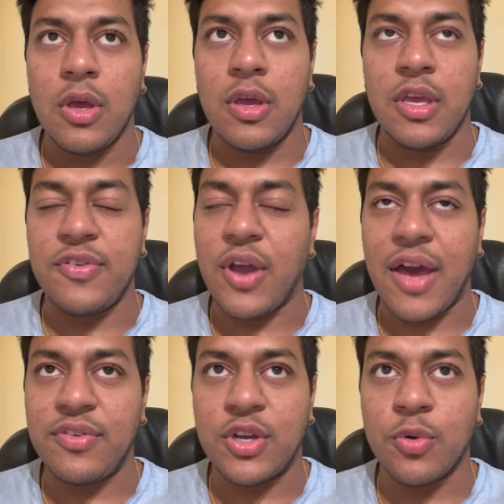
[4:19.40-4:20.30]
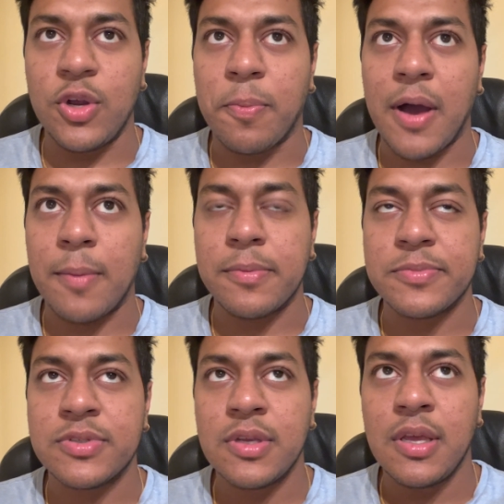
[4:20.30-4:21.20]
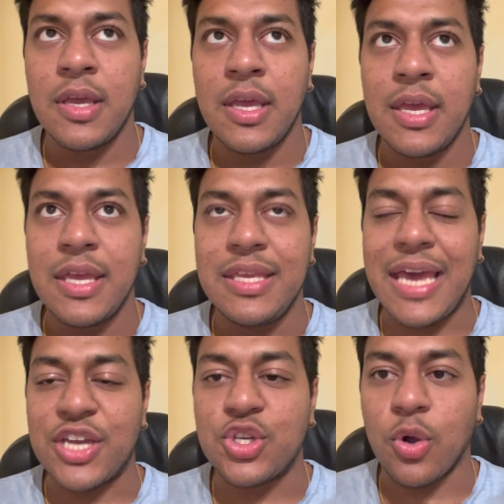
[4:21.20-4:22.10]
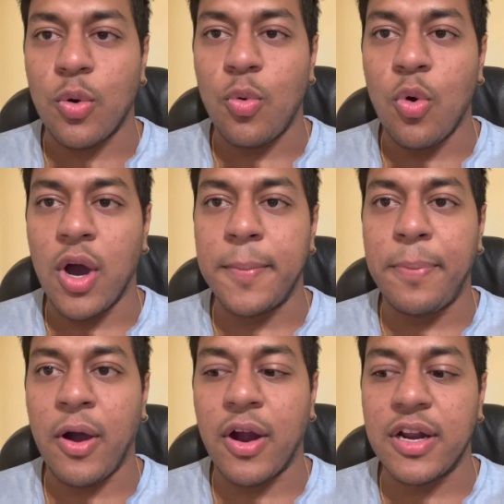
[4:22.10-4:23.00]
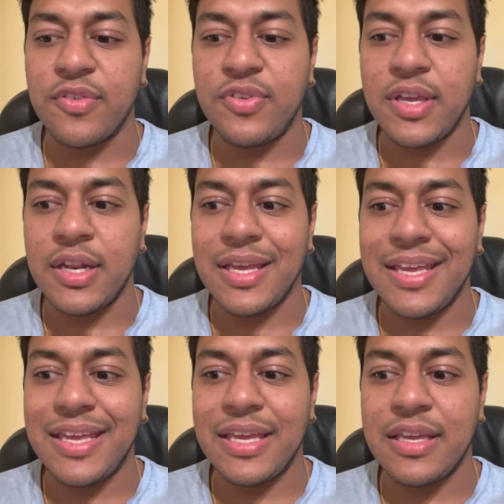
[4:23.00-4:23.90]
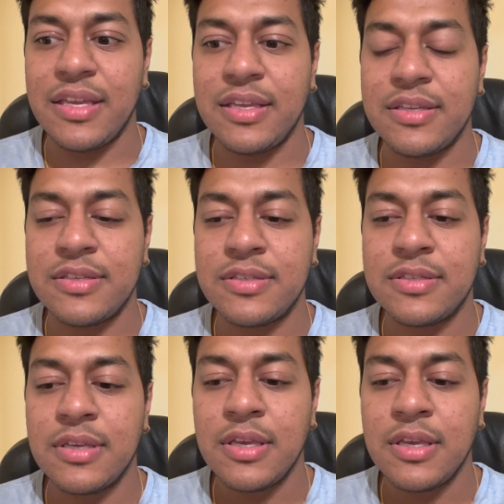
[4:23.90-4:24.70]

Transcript: If you're having career problems, yeah, sure. One part of it is,